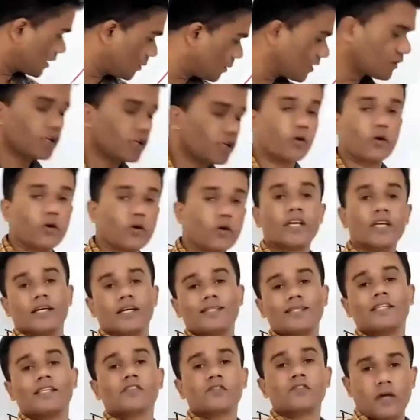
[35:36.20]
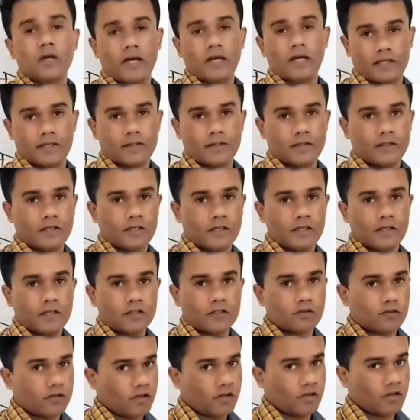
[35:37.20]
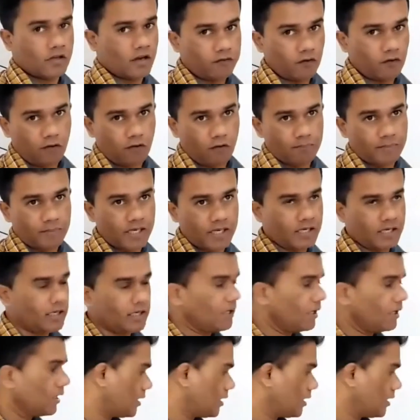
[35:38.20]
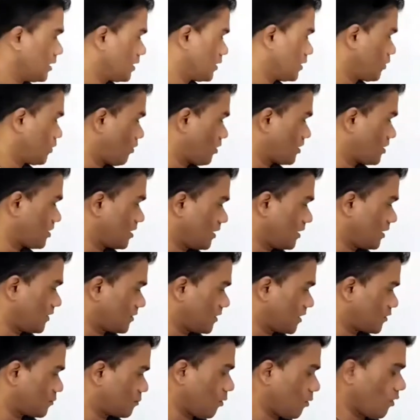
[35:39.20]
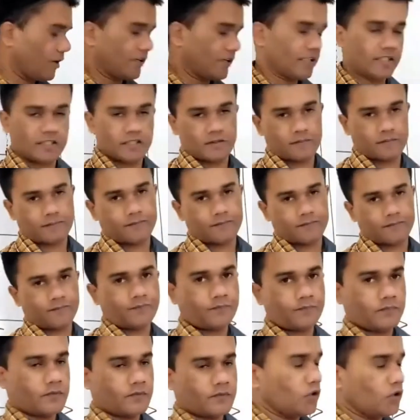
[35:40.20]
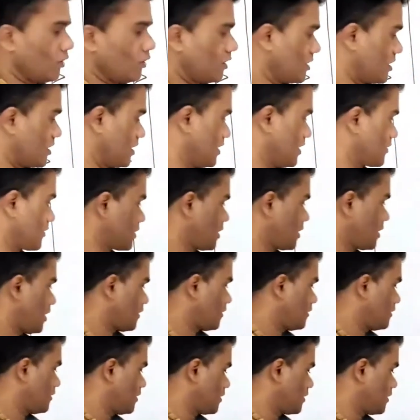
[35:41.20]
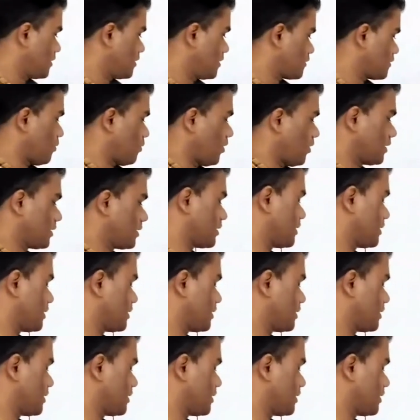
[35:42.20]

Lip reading: 0 here in this side. So therefore for B, the origin is this point. The origin is this point.